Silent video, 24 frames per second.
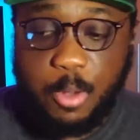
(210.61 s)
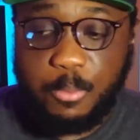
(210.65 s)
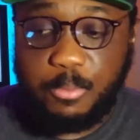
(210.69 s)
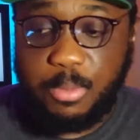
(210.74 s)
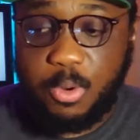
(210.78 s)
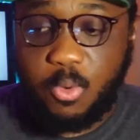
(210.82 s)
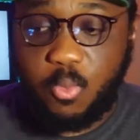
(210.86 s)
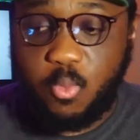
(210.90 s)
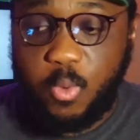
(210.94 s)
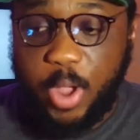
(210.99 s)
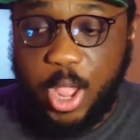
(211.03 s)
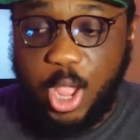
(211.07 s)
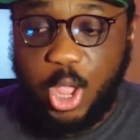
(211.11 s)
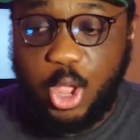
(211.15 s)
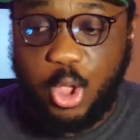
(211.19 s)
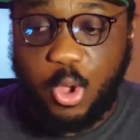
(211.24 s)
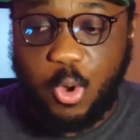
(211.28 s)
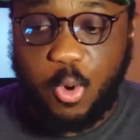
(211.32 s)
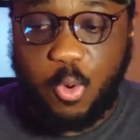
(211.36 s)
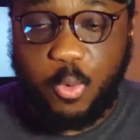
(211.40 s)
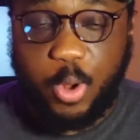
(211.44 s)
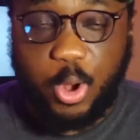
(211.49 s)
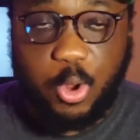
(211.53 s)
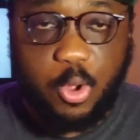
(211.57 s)
But when
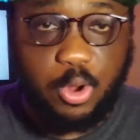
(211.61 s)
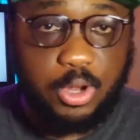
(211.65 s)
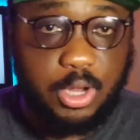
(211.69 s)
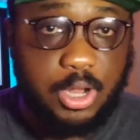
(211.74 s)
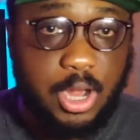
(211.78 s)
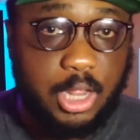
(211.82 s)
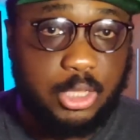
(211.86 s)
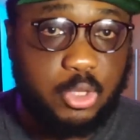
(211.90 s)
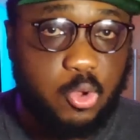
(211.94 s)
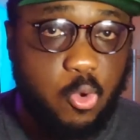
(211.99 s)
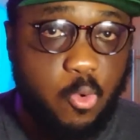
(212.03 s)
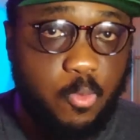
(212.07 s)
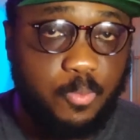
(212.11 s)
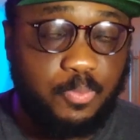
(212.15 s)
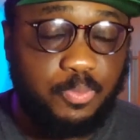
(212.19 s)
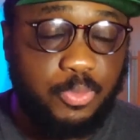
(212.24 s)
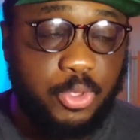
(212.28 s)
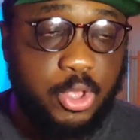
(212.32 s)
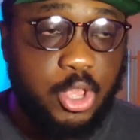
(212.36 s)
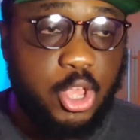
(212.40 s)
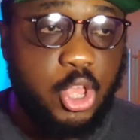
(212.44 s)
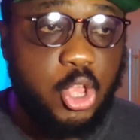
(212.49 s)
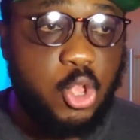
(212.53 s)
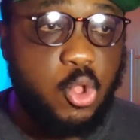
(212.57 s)
you're recording at home,
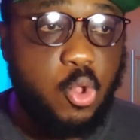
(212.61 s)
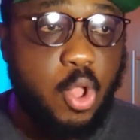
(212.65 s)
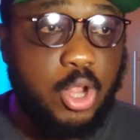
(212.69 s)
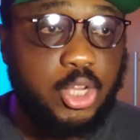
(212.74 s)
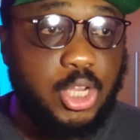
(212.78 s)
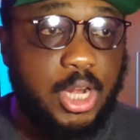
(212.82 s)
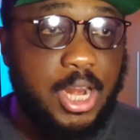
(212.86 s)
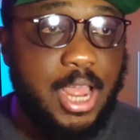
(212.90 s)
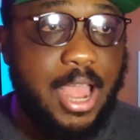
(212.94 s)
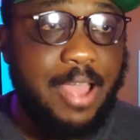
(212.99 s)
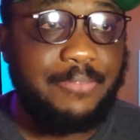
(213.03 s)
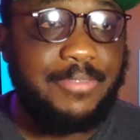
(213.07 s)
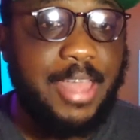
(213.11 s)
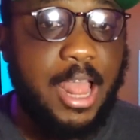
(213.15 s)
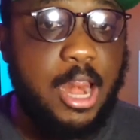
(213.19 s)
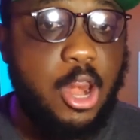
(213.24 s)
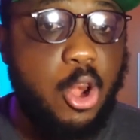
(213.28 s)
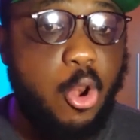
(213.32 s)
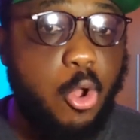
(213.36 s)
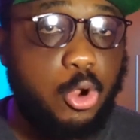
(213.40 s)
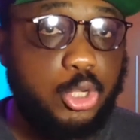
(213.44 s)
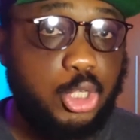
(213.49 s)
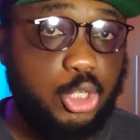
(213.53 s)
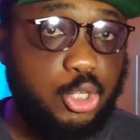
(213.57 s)
you actually have that
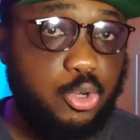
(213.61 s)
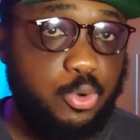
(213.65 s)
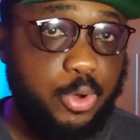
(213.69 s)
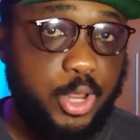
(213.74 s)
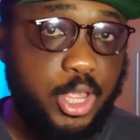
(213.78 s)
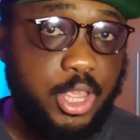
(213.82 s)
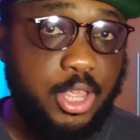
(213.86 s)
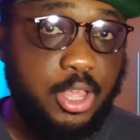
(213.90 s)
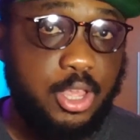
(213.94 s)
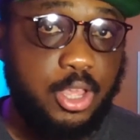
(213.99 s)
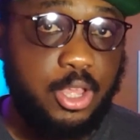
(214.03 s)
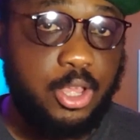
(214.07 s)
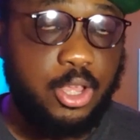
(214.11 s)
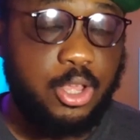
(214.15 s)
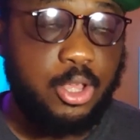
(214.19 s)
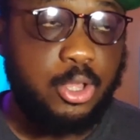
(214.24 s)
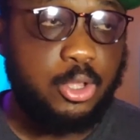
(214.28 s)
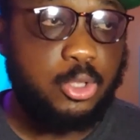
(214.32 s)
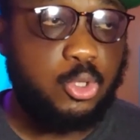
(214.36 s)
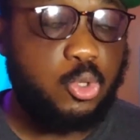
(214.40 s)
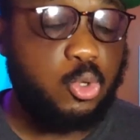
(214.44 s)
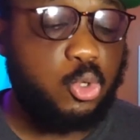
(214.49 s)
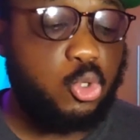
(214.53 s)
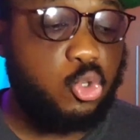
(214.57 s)
luxury
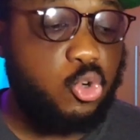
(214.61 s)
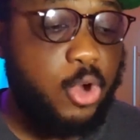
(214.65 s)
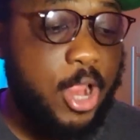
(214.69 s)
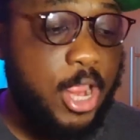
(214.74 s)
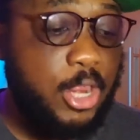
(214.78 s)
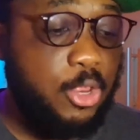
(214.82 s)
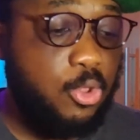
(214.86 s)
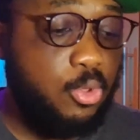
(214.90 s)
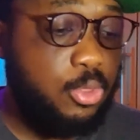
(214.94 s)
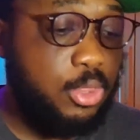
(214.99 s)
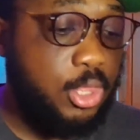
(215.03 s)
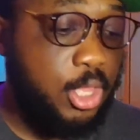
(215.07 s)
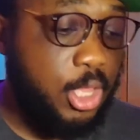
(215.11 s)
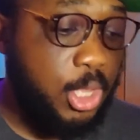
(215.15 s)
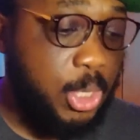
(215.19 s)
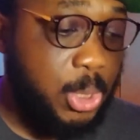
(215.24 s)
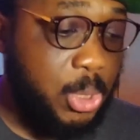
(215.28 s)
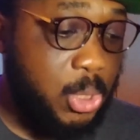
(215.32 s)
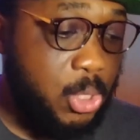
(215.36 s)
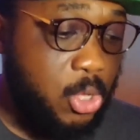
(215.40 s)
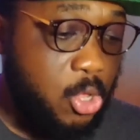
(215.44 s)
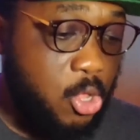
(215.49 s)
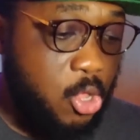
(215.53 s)
to try new things.